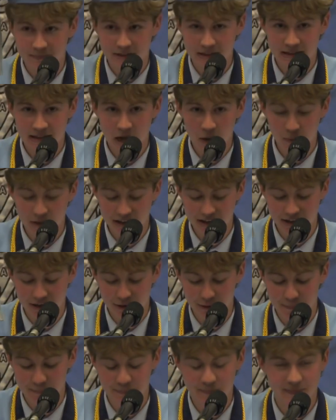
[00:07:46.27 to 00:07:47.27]
now we
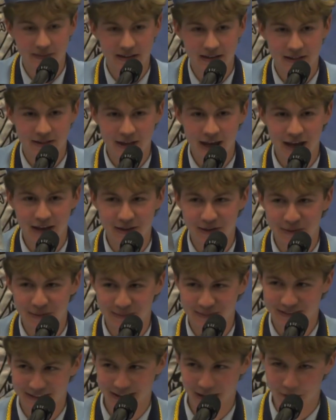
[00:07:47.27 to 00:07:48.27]
here. Thank you.
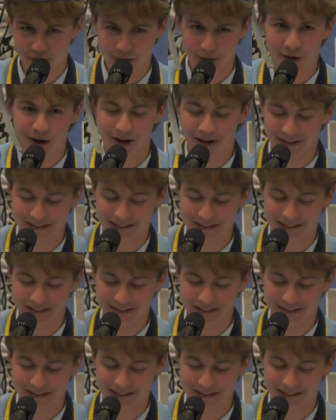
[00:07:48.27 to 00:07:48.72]
Love you all.